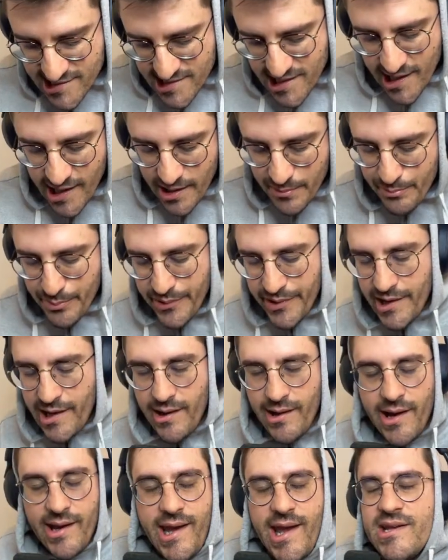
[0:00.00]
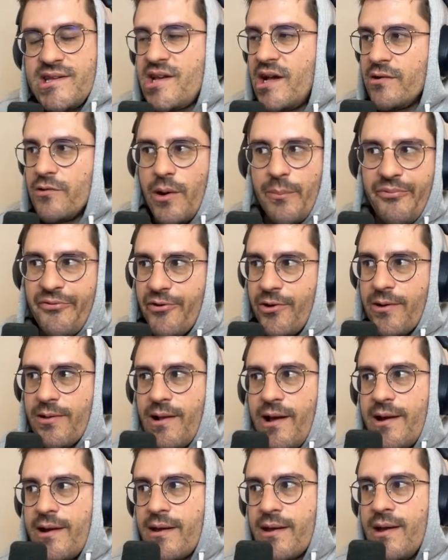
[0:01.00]
that, but I can tell you up front,
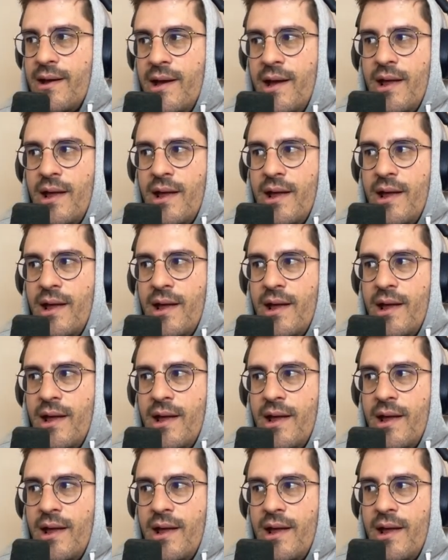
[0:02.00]
like,